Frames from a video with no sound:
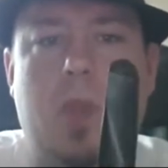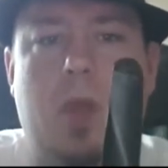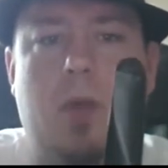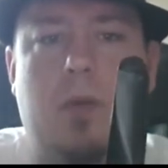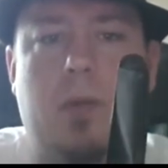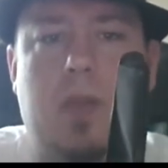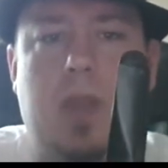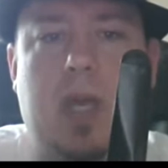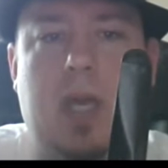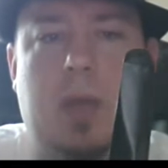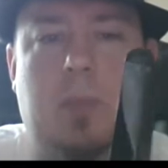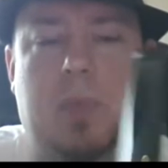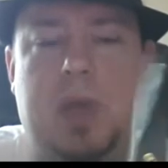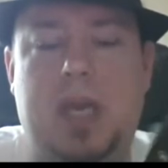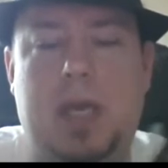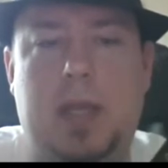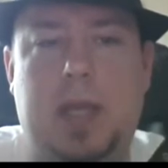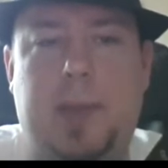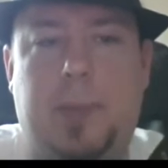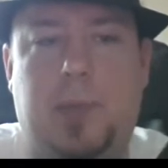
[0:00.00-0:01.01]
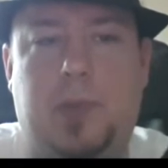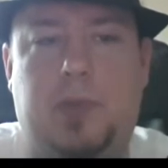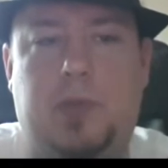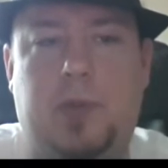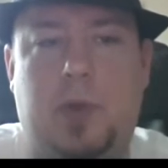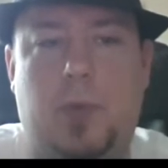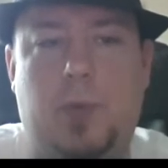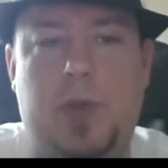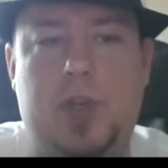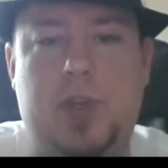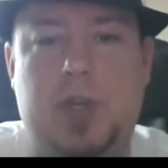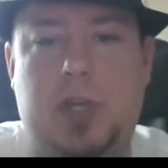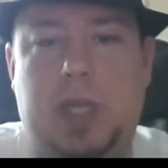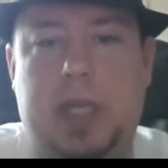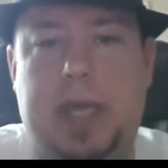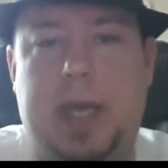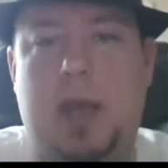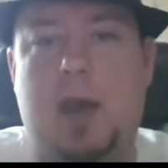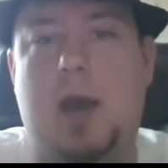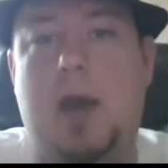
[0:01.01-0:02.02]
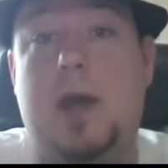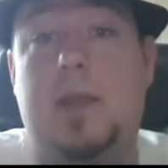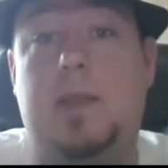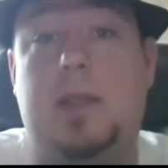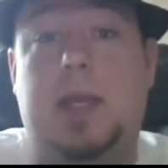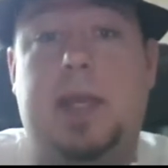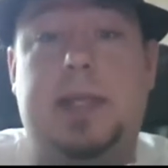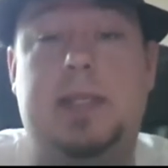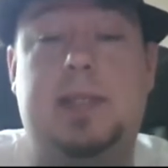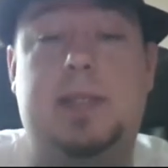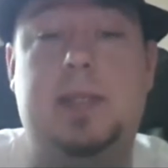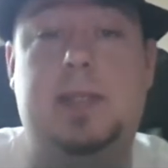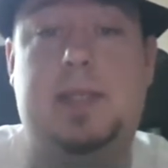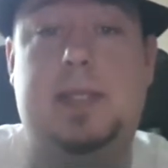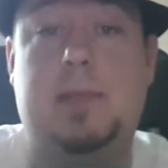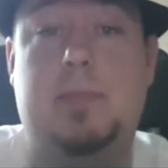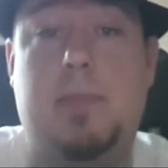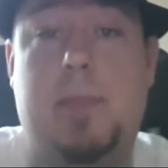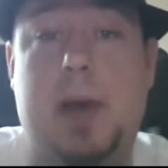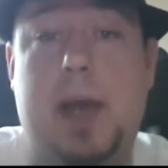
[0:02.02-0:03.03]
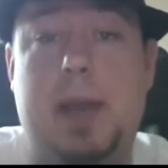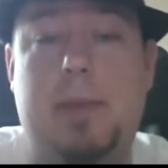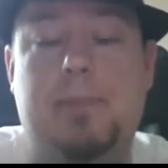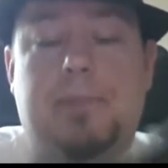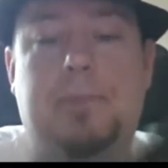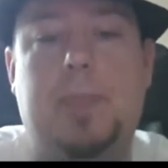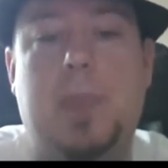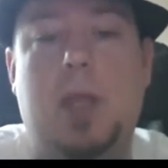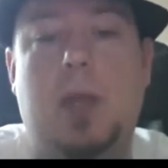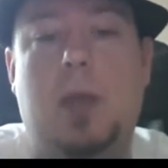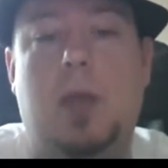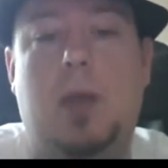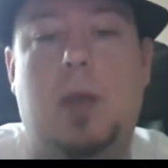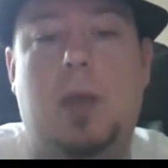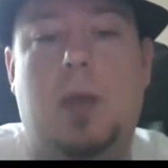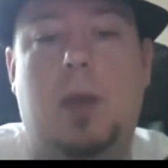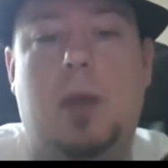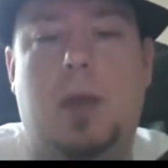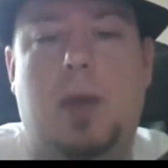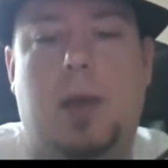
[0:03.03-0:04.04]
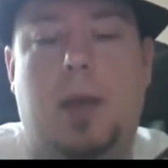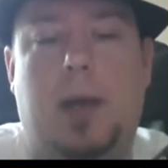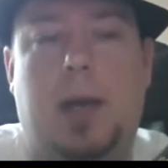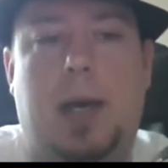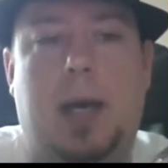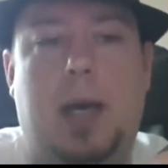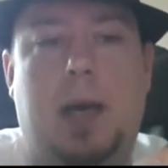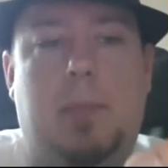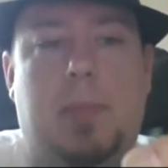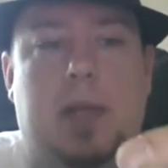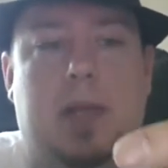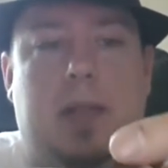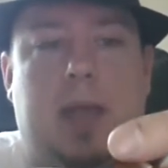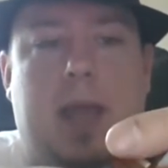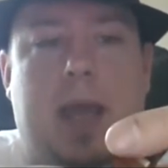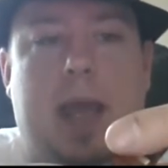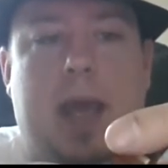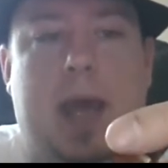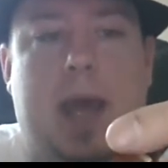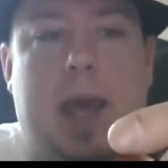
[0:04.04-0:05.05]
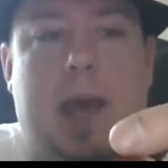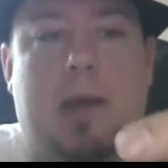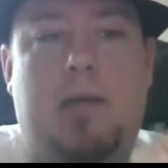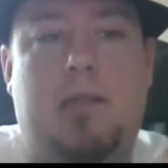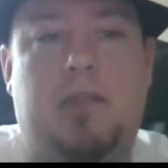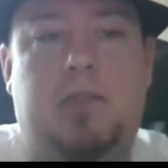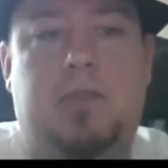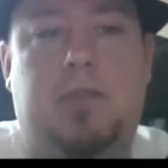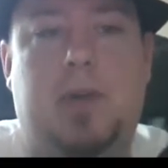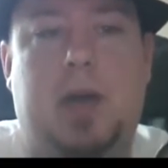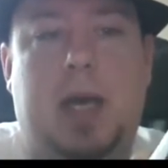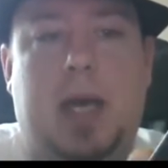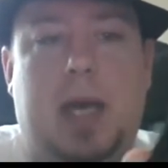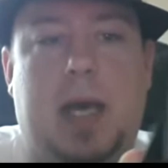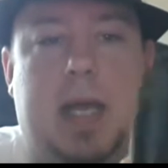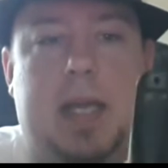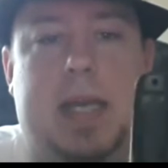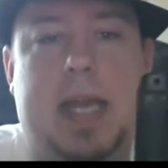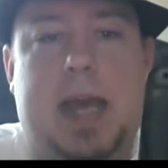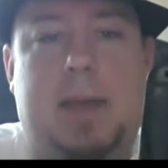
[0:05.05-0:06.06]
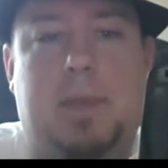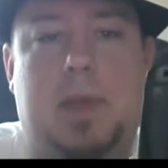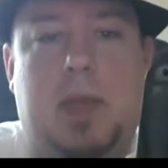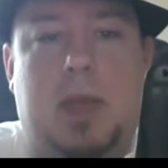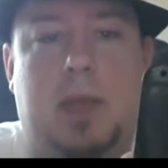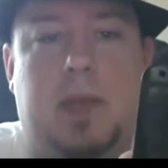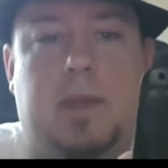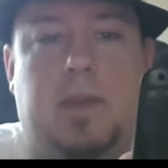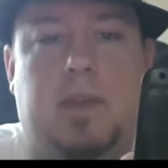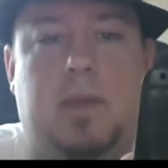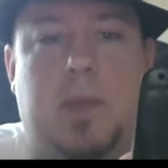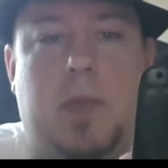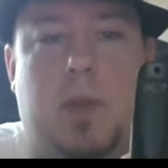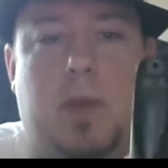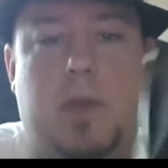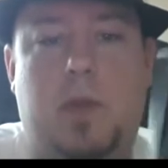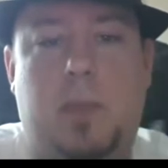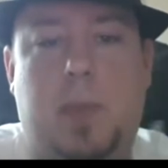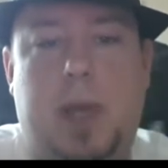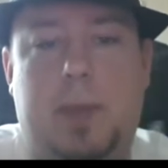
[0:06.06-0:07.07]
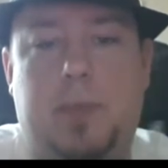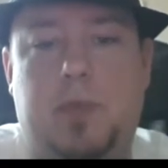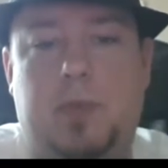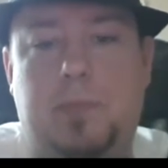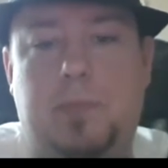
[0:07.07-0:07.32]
The P-lip was originally on the system pipe, but they have adapted it to some of their other pipes.